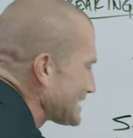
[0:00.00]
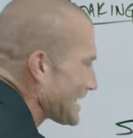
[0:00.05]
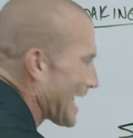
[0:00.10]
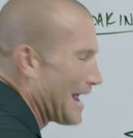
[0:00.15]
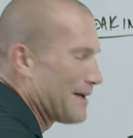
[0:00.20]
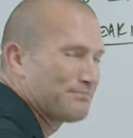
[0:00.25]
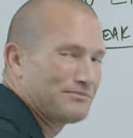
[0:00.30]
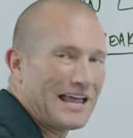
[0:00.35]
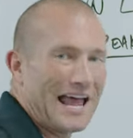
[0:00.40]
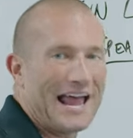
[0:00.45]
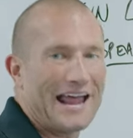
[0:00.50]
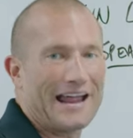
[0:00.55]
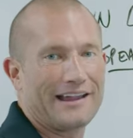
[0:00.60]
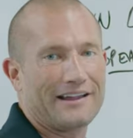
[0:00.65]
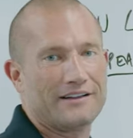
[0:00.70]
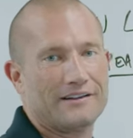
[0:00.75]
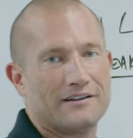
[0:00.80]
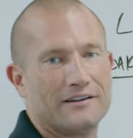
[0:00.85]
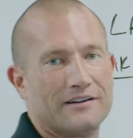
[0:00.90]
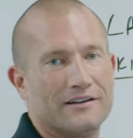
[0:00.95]
same
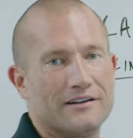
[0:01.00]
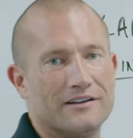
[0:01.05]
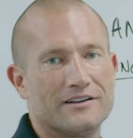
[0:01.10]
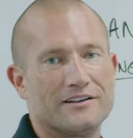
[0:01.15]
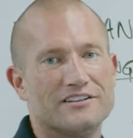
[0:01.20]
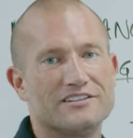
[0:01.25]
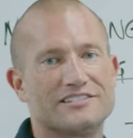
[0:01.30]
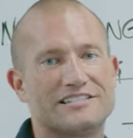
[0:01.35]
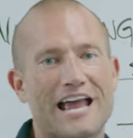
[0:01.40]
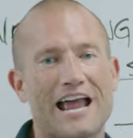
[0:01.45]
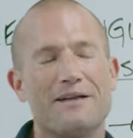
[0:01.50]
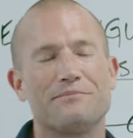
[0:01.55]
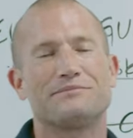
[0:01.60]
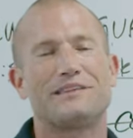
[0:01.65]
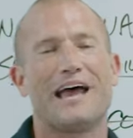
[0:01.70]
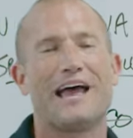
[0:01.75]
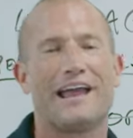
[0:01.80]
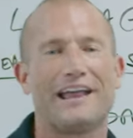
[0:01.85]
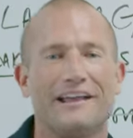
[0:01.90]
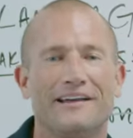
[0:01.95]
thing. Same
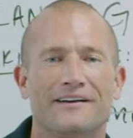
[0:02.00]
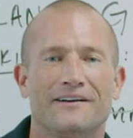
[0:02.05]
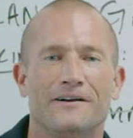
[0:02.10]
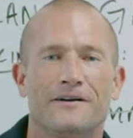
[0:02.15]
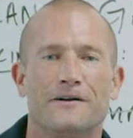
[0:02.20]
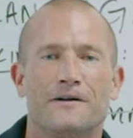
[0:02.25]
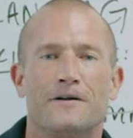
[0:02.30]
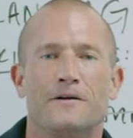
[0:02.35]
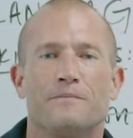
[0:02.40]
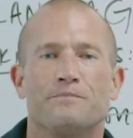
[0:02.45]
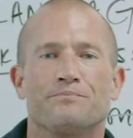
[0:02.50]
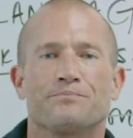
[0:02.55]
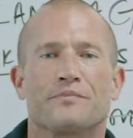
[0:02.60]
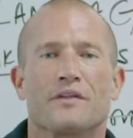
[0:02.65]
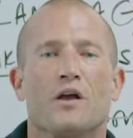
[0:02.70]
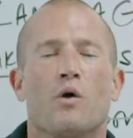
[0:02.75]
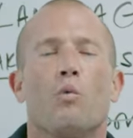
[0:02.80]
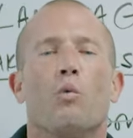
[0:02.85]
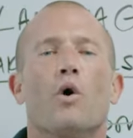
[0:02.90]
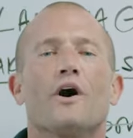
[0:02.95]
thing.
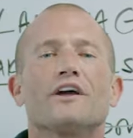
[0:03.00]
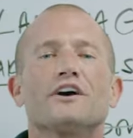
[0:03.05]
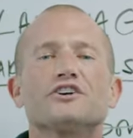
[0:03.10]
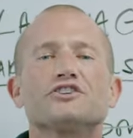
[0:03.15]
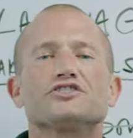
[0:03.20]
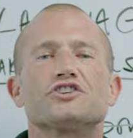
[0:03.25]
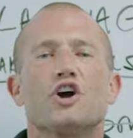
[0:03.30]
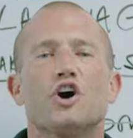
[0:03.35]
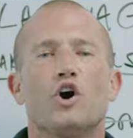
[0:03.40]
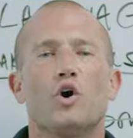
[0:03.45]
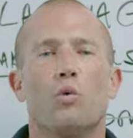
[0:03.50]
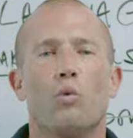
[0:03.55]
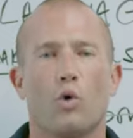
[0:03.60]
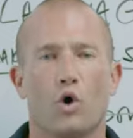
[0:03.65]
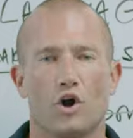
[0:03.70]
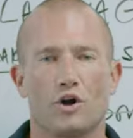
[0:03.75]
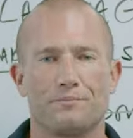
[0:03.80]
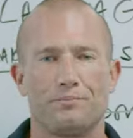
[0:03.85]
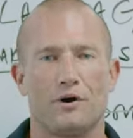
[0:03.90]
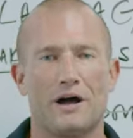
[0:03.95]
What does
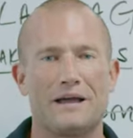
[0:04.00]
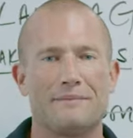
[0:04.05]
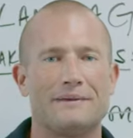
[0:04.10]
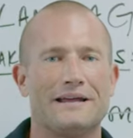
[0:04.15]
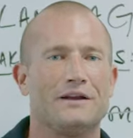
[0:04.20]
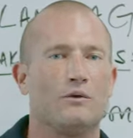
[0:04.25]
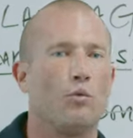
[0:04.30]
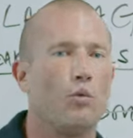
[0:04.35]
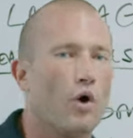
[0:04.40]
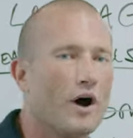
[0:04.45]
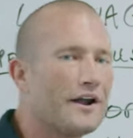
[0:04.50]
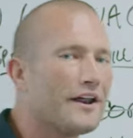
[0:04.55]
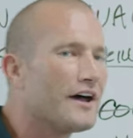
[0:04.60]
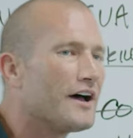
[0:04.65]
wordplay mean? What